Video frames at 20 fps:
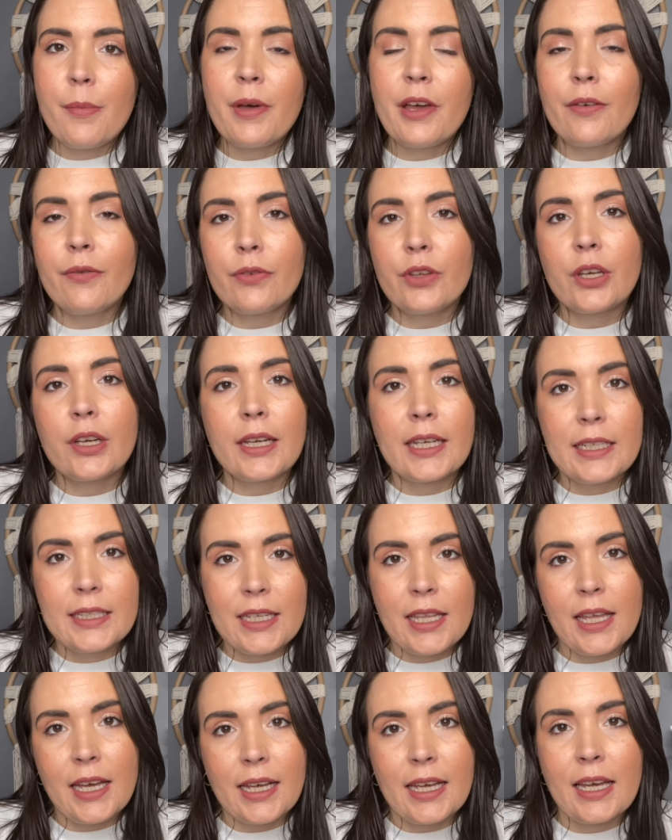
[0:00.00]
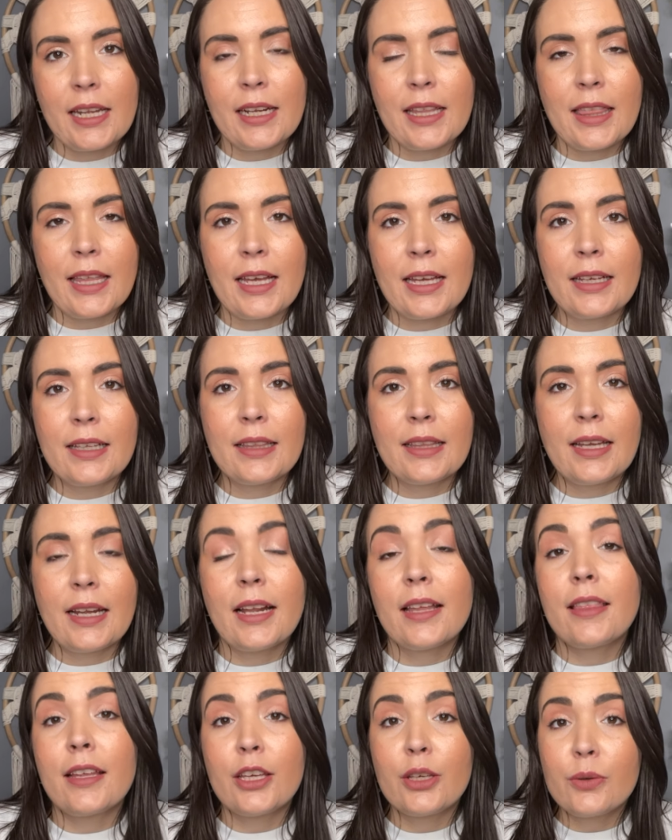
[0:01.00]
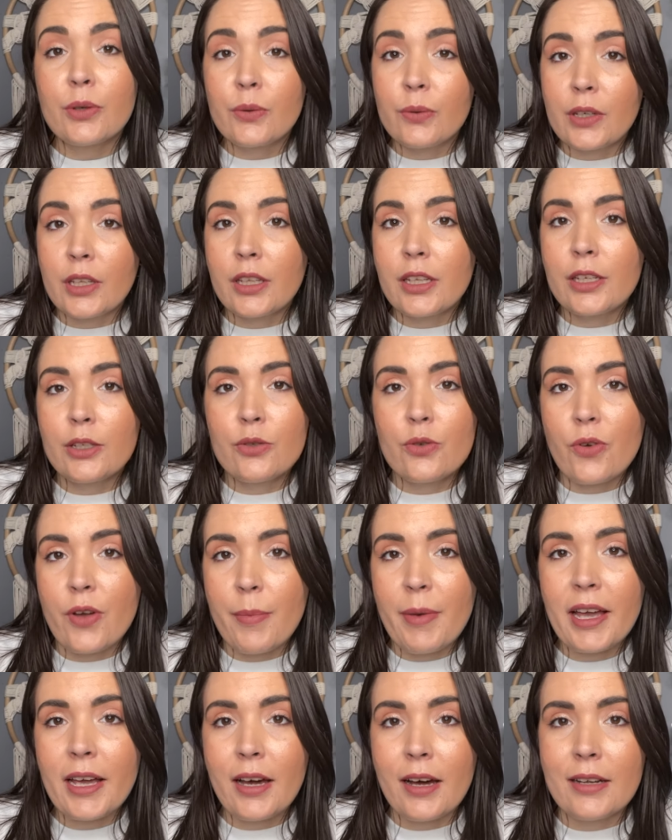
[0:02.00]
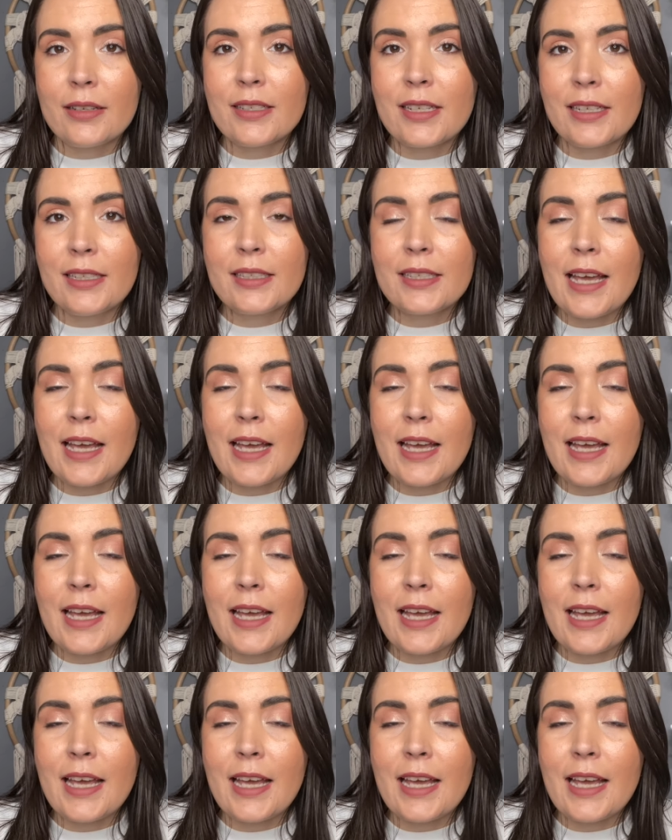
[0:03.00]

If you're into that kind of thing, then I think you would really enjoy my content.